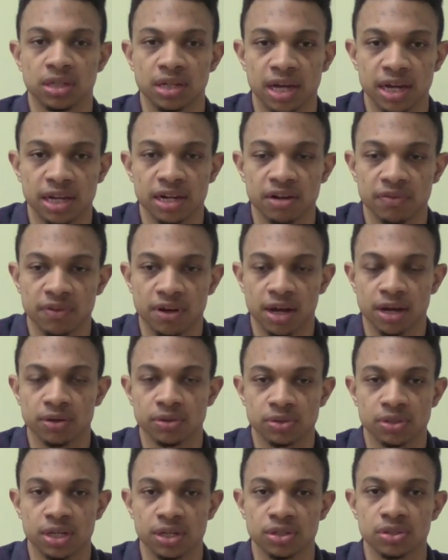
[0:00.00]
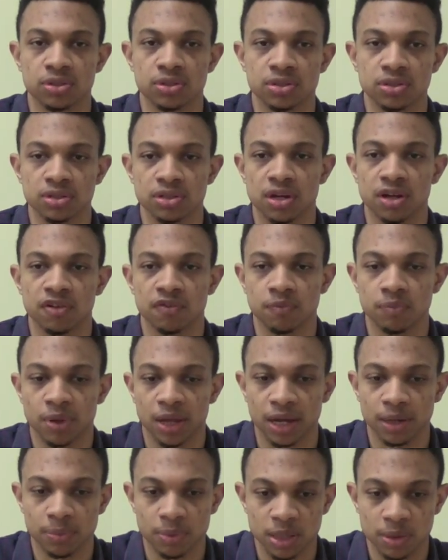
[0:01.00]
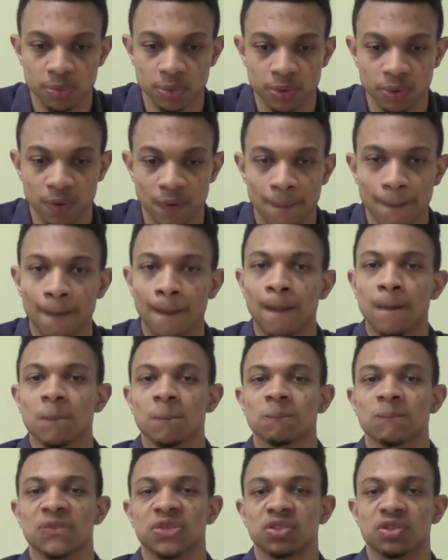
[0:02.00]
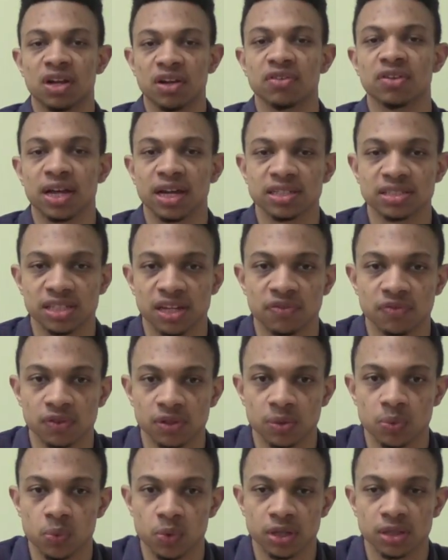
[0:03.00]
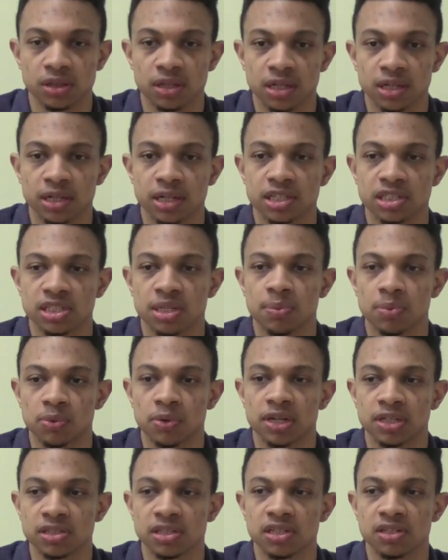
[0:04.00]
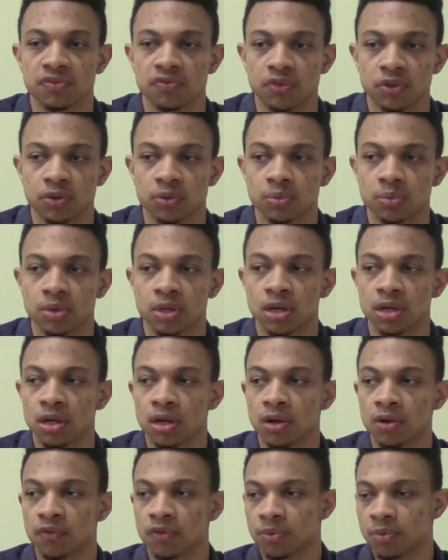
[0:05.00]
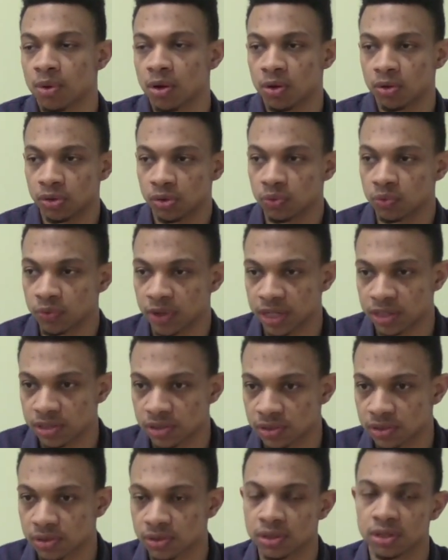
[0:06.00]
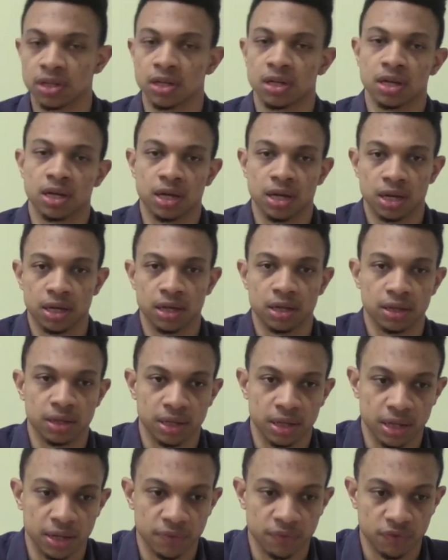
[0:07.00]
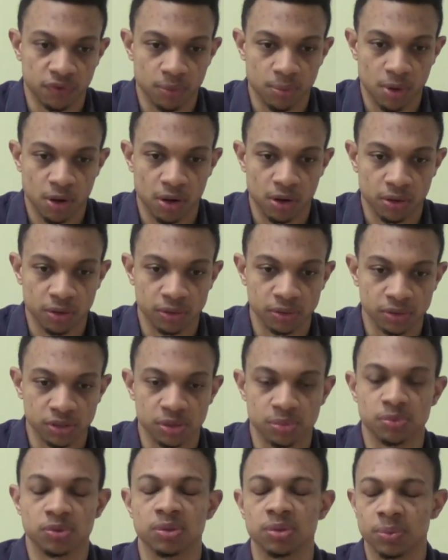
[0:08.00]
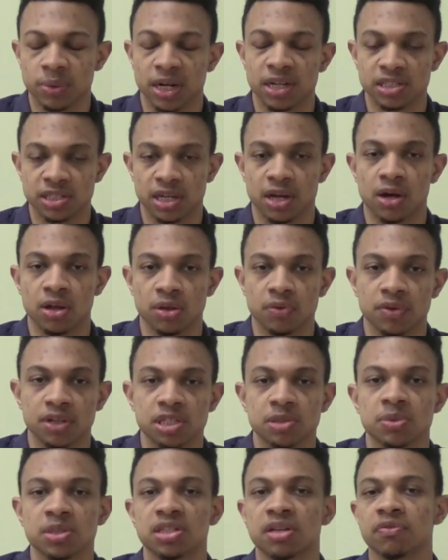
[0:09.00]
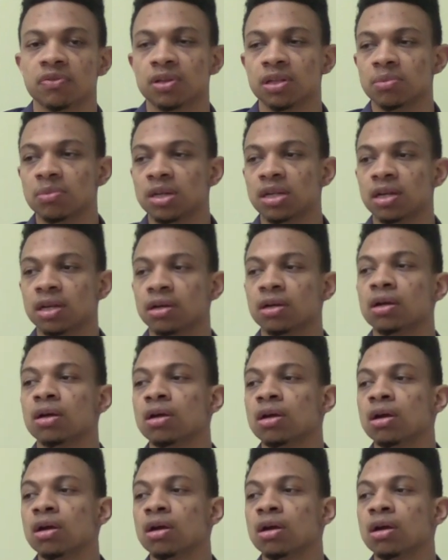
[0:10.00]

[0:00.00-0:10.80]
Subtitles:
negative connotations of Black people. So that's definitely one thing that separates this film from all the rest. And from all, when I say all the rest, specifically meaning